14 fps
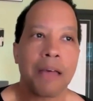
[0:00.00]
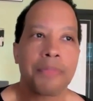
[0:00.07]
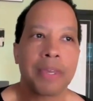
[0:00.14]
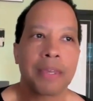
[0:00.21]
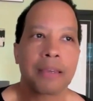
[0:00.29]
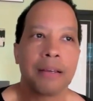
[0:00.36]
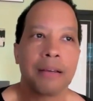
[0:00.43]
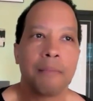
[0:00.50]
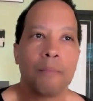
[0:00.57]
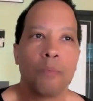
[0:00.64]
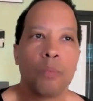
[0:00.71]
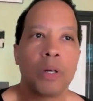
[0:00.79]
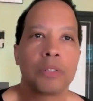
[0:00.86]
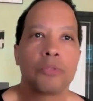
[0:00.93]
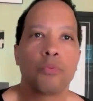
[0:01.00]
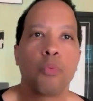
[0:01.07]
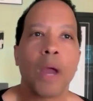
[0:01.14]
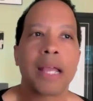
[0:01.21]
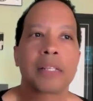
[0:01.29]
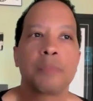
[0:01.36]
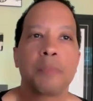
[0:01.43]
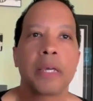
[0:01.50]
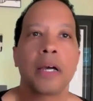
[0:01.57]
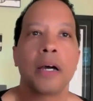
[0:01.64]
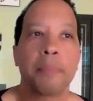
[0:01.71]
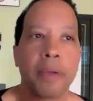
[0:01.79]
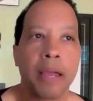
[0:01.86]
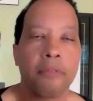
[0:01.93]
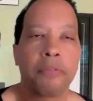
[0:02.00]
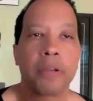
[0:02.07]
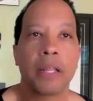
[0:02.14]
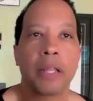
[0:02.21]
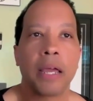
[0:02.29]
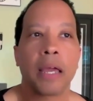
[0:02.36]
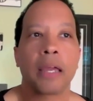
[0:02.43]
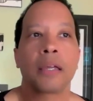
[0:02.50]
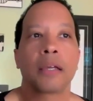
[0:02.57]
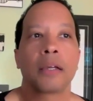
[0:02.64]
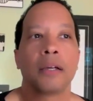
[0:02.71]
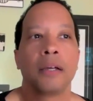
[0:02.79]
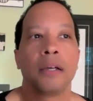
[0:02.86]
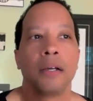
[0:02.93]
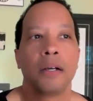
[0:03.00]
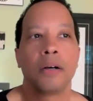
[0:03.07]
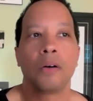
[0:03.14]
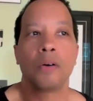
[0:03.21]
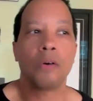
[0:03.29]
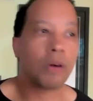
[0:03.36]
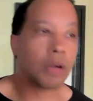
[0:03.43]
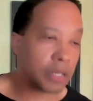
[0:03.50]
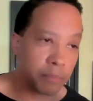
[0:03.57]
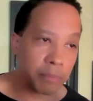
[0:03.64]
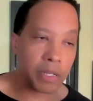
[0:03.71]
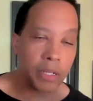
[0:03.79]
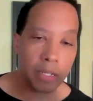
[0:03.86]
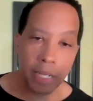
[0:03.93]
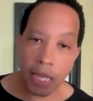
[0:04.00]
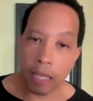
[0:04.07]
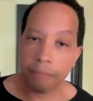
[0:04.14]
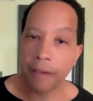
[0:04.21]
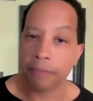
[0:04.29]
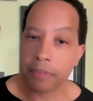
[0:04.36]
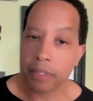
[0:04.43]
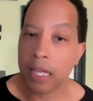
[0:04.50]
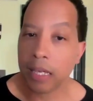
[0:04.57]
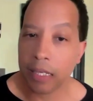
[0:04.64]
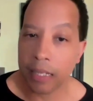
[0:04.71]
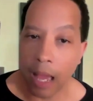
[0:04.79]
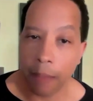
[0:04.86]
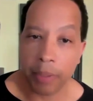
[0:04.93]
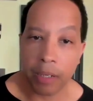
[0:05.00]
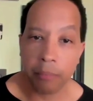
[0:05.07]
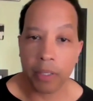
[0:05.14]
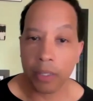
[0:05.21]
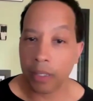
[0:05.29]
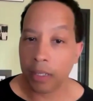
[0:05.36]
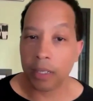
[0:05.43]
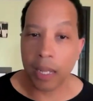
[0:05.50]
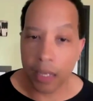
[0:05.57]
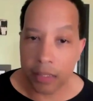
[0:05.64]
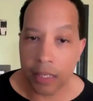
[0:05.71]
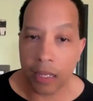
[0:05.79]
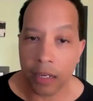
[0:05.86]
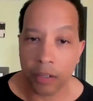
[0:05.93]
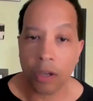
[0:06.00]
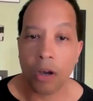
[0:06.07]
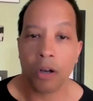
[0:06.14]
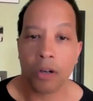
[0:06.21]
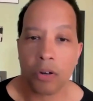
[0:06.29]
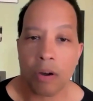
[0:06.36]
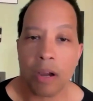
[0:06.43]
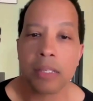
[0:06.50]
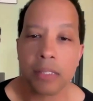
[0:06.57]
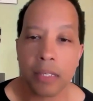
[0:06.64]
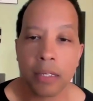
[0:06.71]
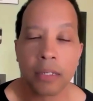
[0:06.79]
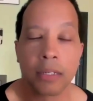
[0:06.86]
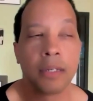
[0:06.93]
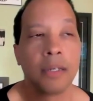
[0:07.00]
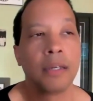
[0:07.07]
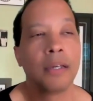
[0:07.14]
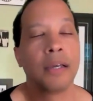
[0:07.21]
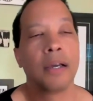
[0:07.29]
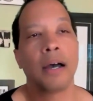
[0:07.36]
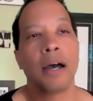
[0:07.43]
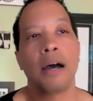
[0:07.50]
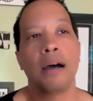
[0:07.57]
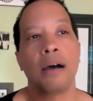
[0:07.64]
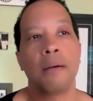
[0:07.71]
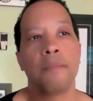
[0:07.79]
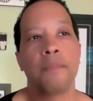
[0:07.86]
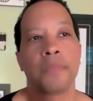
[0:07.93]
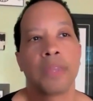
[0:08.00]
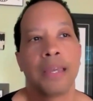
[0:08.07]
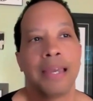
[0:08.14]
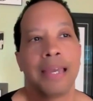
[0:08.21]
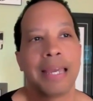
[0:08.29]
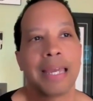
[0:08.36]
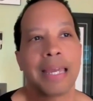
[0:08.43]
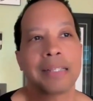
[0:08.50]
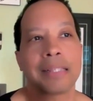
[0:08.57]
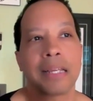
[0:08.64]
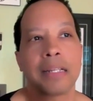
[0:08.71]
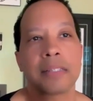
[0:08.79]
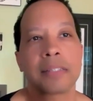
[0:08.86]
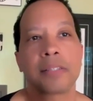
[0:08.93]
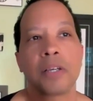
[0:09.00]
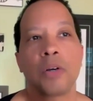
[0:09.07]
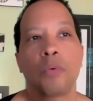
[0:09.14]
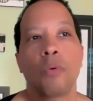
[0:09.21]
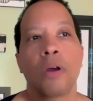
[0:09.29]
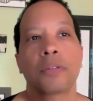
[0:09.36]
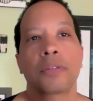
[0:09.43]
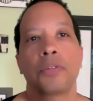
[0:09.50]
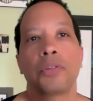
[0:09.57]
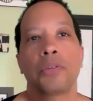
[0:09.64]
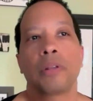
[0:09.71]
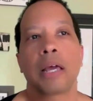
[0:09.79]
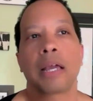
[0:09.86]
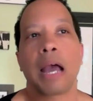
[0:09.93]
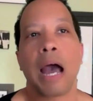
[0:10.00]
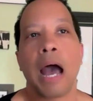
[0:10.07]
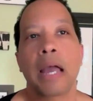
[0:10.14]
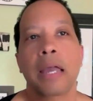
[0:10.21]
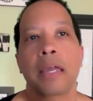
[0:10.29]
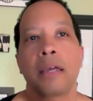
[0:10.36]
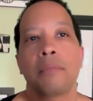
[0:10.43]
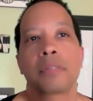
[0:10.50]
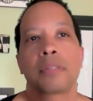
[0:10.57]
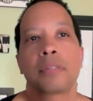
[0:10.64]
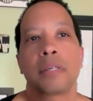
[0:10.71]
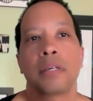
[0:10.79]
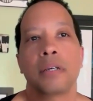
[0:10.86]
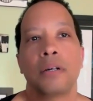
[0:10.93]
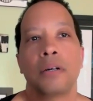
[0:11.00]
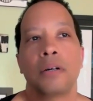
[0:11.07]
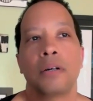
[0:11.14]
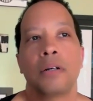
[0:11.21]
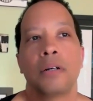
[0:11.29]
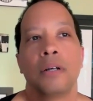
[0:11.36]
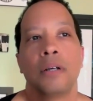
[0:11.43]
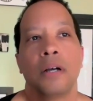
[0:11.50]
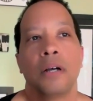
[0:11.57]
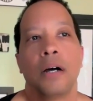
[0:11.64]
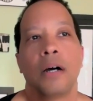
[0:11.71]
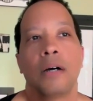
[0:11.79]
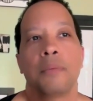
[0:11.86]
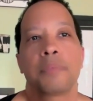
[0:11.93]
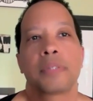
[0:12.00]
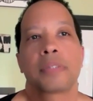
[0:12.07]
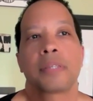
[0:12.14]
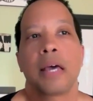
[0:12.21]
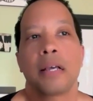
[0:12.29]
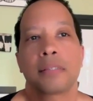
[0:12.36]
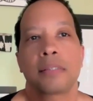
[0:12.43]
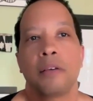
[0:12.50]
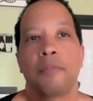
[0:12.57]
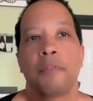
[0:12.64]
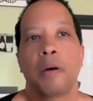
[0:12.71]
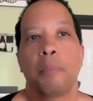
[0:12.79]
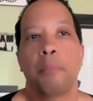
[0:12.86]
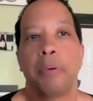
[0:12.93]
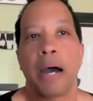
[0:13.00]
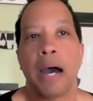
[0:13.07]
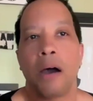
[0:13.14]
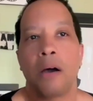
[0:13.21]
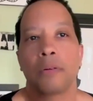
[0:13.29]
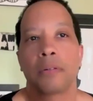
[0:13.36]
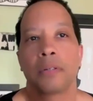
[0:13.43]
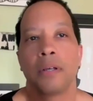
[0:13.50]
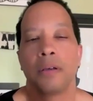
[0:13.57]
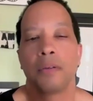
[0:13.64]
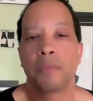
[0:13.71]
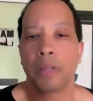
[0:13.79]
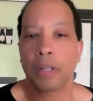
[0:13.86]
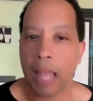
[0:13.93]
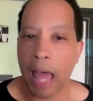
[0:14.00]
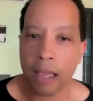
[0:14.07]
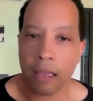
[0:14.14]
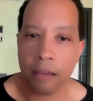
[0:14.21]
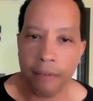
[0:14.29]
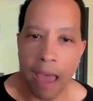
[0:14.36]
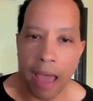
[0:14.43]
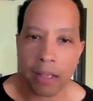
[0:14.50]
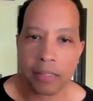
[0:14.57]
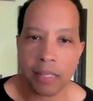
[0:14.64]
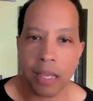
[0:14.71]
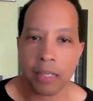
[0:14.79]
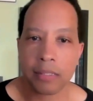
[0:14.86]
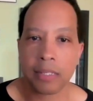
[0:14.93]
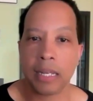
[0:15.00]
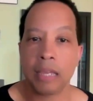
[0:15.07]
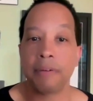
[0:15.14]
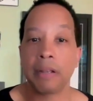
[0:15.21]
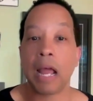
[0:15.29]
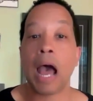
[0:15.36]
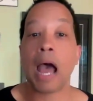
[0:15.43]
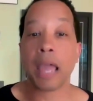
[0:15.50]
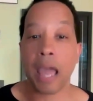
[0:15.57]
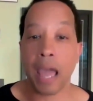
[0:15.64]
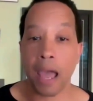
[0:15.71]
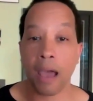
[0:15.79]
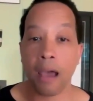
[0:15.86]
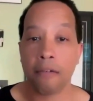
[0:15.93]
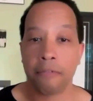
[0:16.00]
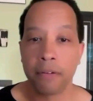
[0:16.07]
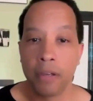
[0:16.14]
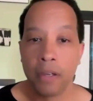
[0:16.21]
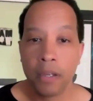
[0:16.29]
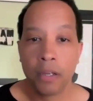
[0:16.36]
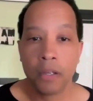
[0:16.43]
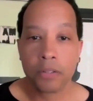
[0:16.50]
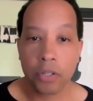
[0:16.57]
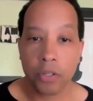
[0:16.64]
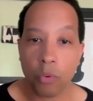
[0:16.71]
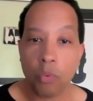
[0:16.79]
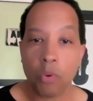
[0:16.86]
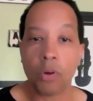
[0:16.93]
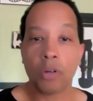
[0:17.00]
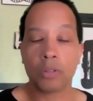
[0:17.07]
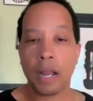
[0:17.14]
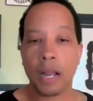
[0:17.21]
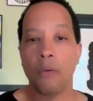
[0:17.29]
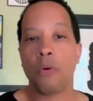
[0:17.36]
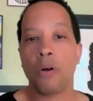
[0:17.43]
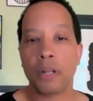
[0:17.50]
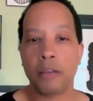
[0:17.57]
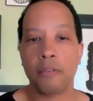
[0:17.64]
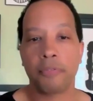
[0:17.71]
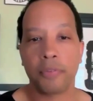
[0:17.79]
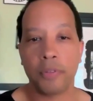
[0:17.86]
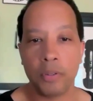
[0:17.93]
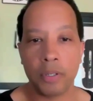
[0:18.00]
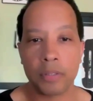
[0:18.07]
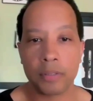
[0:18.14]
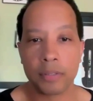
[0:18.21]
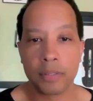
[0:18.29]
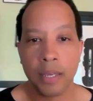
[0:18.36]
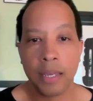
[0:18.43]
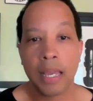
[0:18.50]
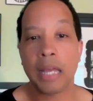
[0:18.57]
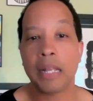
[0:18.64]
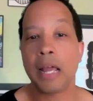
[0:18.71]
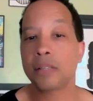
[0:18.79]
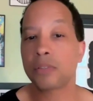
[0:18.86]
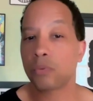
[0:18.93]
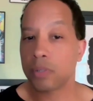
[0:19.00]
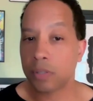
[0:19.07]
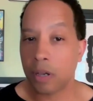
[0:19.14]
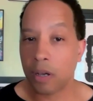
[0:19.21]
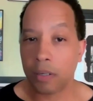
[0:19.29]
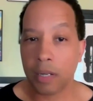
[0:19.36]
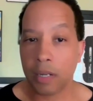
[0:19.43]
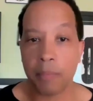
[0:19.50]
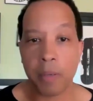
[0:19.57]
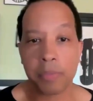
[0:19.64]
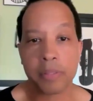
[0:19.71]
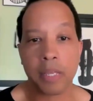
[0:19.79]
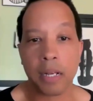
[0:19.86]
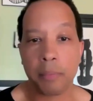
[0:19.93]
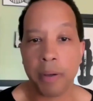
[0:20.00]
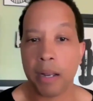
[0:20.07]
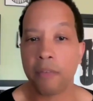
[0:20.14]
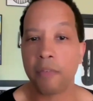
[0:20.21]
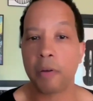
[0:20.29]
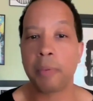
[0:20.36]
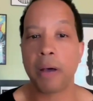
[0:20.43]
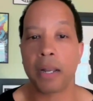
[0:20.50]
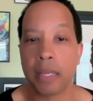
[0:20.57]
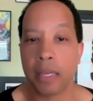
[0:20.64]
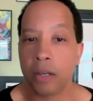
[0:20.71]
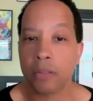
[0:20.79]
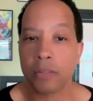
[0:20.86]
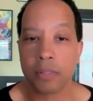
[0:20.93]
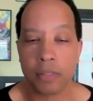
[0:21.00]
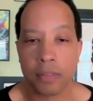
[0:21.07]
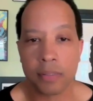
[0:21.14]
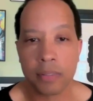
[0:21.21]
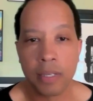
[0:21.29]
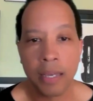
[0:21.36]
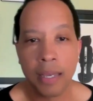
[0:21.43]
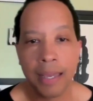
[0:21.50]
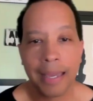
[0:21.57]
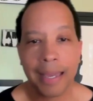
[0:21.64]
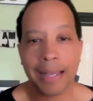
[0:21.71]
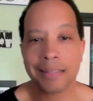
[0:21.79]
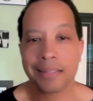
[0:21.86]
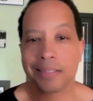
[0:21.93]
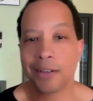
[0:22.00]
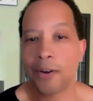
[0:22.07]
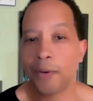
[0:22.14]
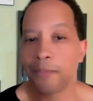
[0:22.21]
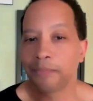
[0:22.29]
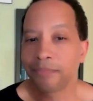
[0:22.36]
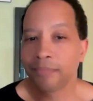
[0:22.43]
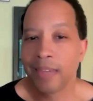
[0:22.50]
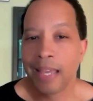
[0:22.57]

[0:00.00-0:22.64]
think what wakes me up every day, or in the middle of the day, if I have to take a nap in the middle of the day because I done gone crazy, is that it's still work to do. Like I am still obsessive about the lack of access that even I have to the world that I want to influence. And as a result, I'm upset about everybody else's. And so